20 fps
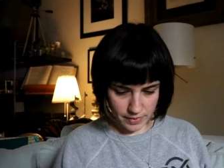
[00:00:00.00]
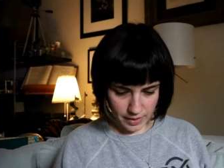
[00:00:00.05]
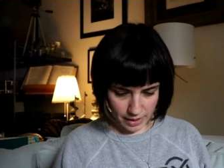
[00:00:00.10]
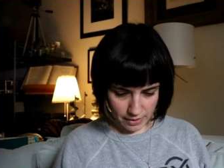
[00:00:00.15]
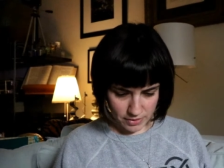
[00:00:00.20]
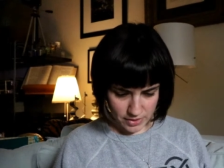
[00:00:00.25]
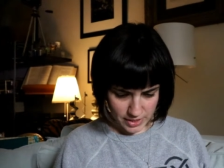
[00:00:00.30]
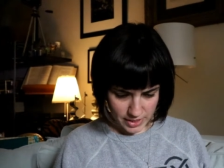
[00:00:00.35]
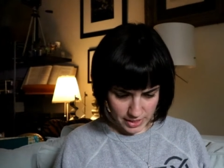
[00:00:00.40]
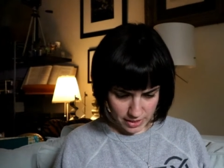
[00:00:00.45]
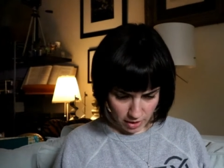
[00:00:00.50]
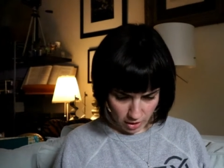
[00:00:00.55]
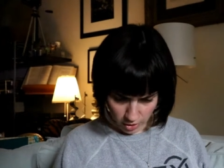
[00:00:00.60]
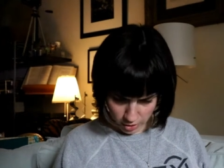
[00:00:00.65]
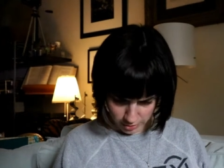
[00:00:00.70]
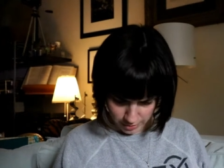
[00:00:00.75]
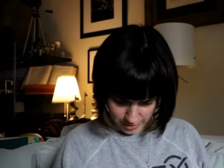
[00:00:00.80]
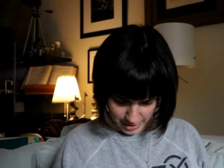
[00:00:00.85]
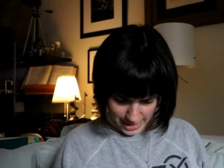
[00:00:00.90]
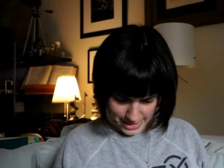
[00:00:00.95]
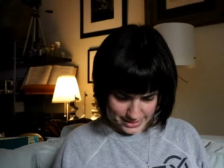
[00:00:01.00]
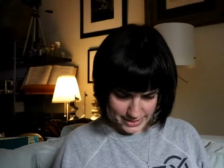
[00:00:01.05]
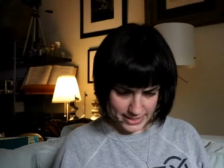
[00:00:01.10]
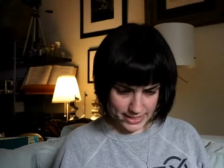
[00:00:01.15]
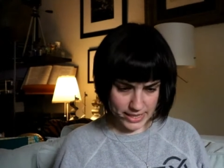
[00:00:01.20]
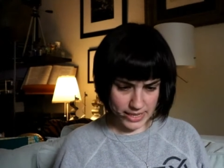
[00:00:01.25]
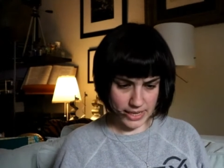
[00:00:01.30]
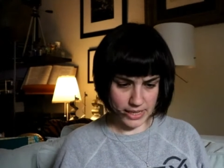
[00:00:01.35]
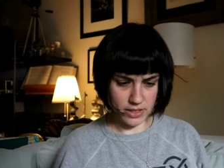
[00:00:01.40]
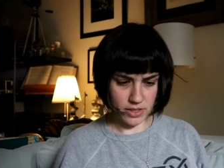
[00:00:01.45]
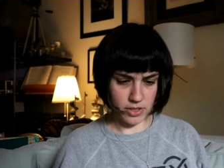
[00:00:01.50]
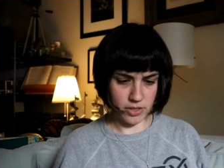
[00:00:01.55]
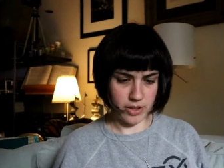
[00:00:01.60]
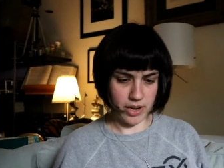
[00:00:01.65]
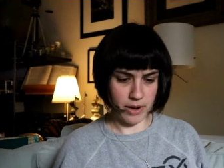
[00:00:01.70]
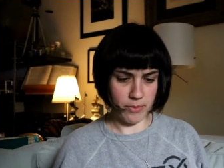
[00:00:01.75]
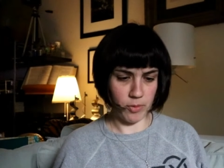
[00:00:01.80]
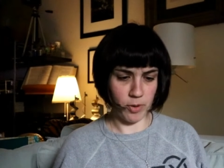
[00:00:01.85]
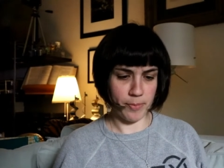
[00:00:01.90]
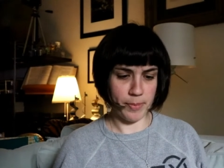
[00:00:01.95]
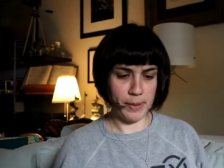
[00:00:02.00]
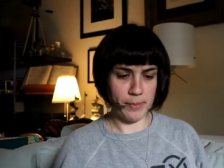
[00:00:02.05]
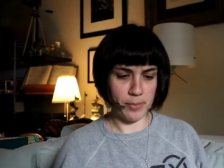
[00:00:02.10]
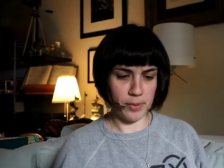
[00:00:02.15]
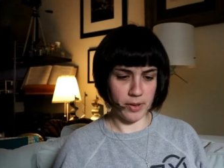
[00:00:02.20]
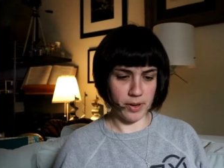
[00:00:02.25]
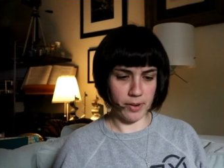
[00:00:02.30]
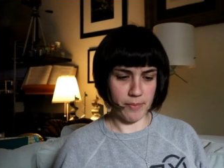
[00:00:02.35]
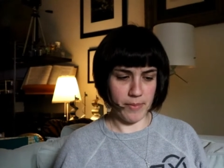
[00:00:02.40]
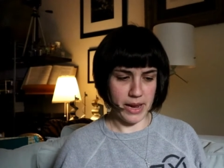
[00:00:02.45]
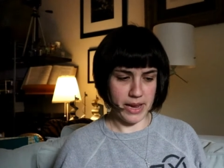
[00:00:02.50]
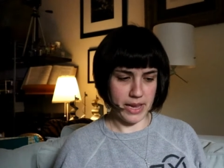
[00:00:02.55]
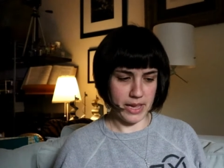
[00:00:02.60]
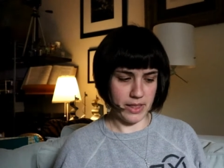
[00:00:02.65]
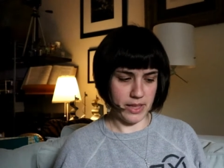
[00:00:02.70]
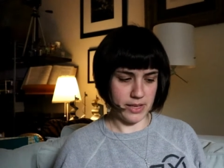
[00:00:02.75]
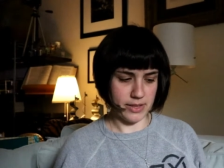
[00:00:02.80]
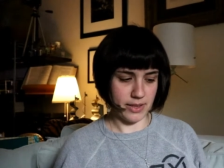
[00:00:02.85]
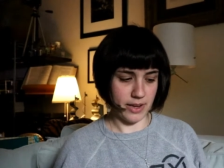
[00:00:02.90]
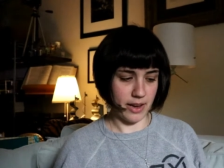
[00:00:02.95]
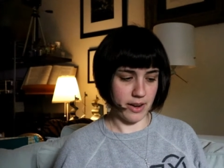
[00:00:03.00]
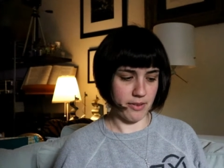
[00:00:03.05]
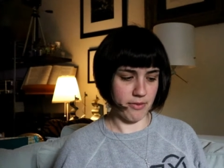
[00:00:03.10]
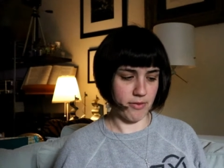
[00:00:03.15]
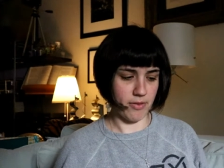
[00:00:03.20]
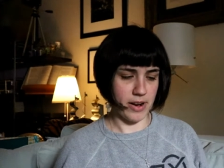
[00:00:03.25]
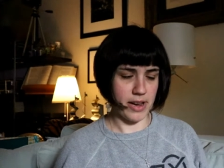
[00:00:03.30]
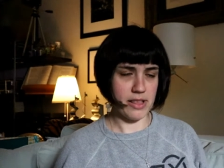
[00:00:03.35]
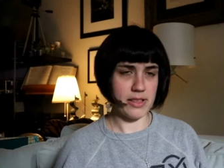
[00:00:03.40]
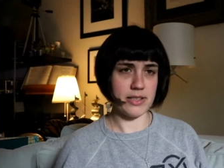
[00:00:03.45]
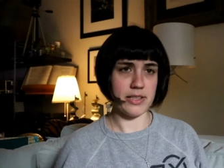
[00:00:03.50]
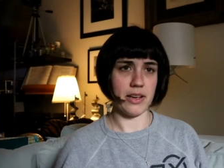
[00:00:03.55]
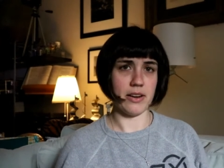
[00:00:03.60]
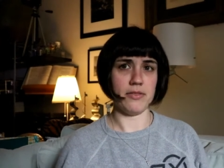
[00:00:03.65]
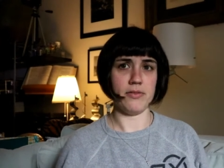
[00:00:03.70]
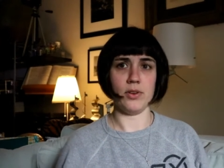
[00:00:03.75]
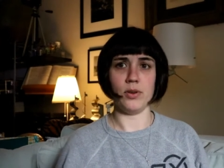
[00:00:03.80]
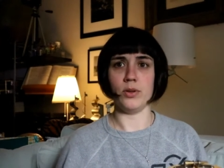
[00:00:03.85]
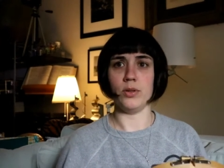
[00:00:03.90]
I've seen it all over Etsy and Instagram where people are making these kind of wreaths out of